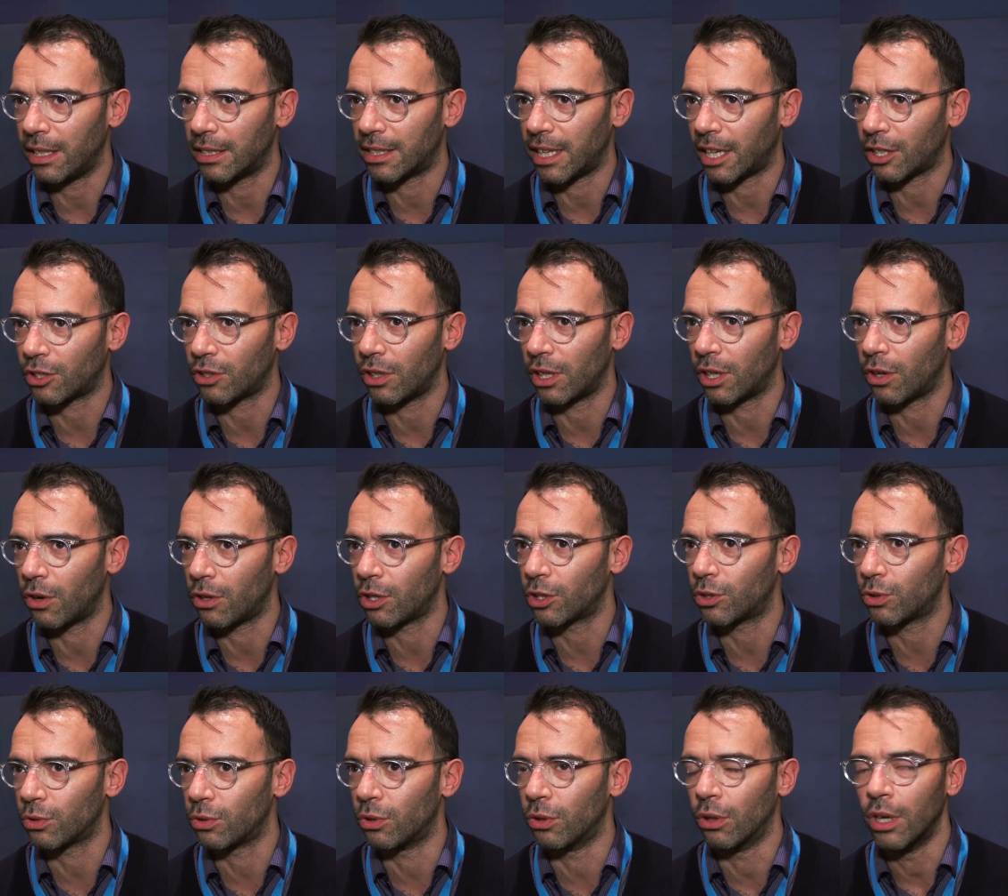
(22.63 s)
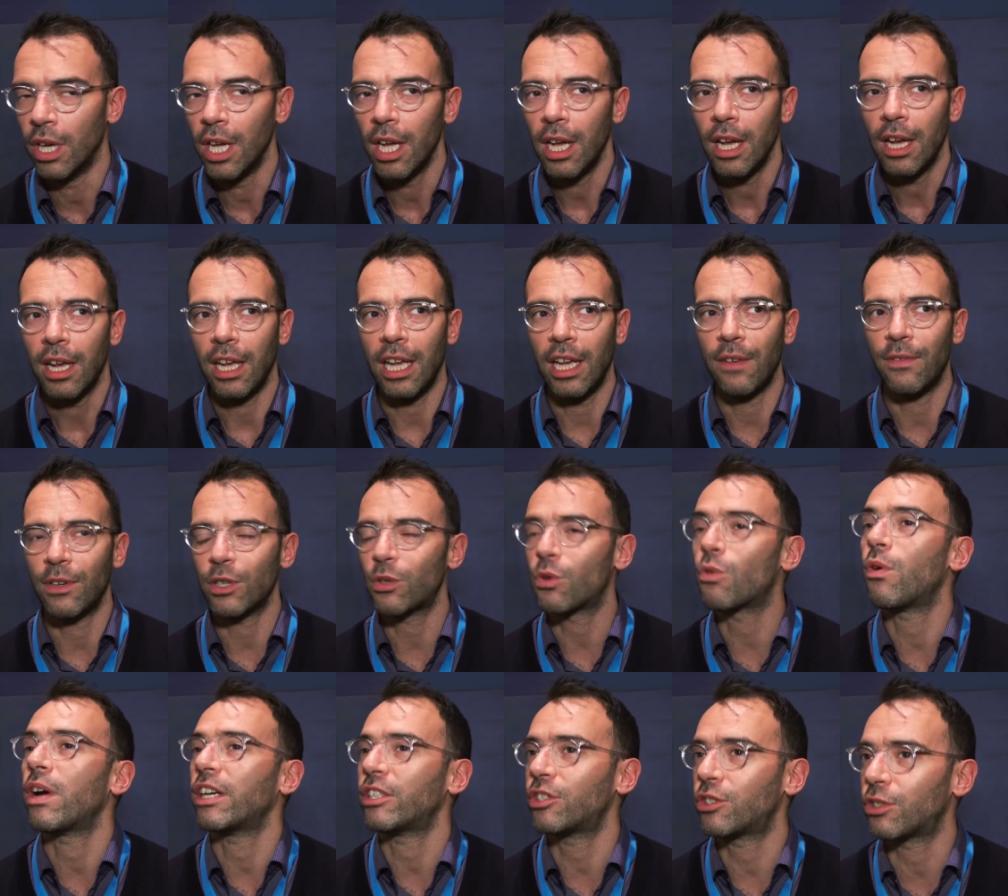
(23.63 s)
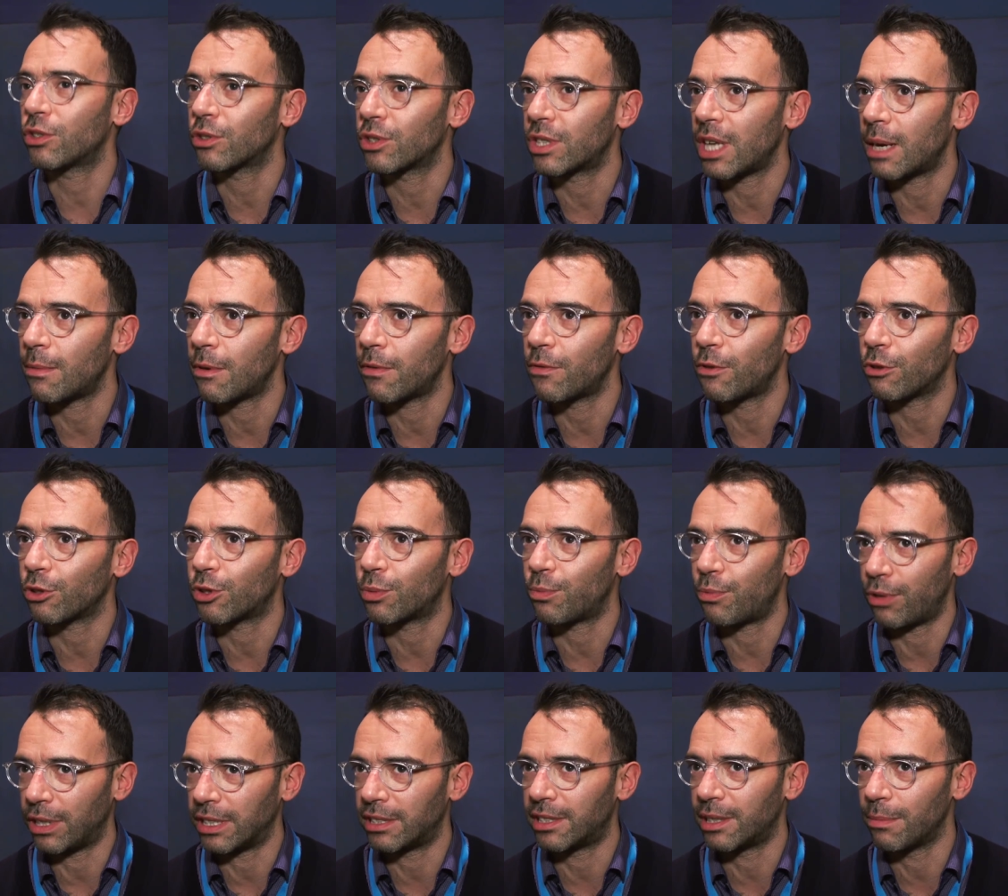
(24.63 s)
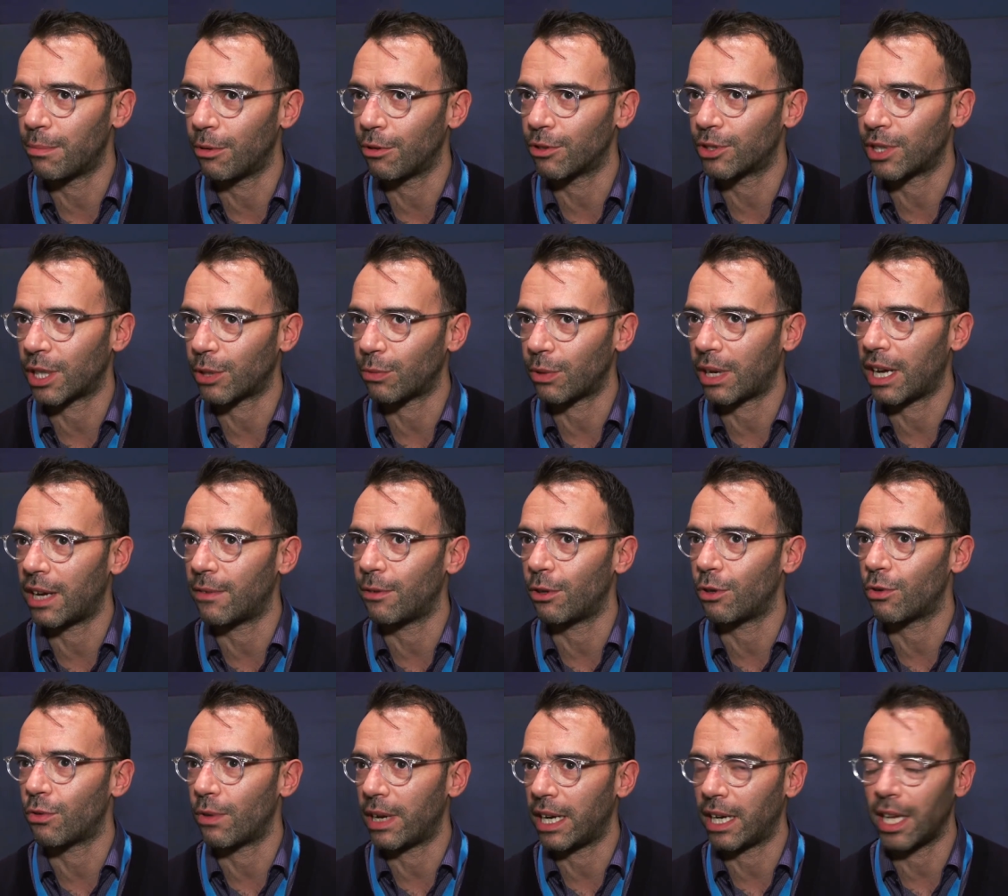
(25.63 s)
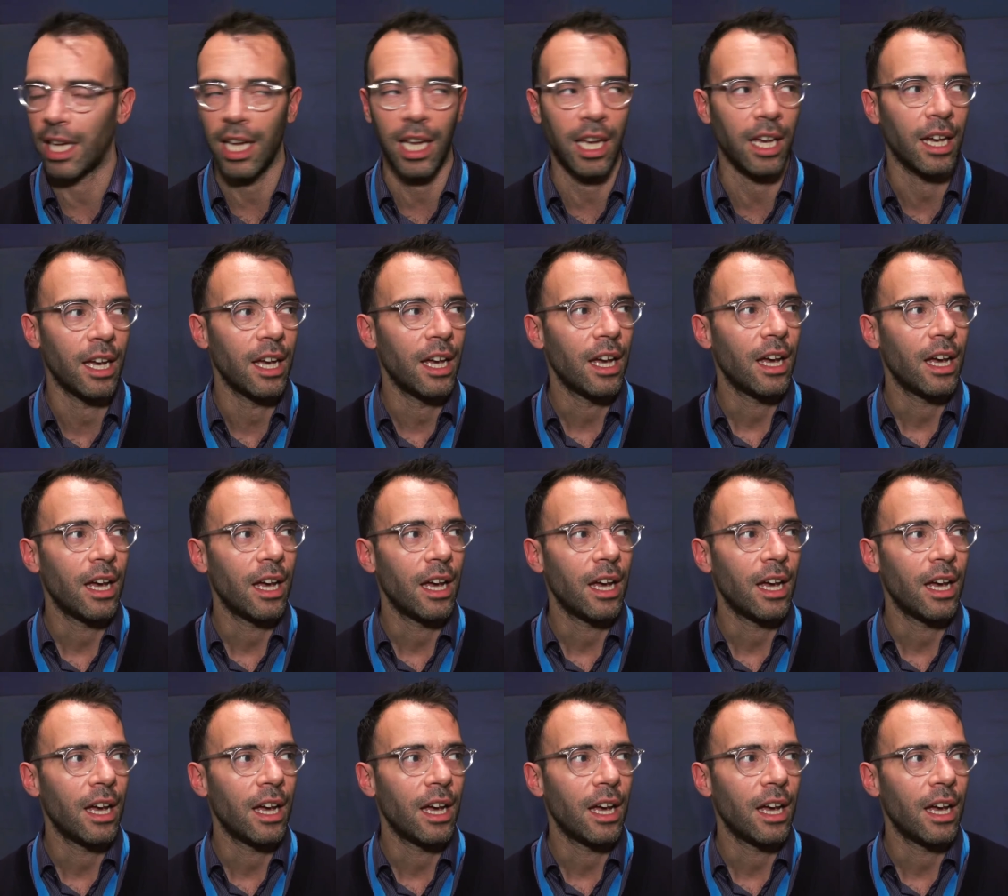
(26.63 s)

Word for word: It's actually going to even question some of those principles that we have already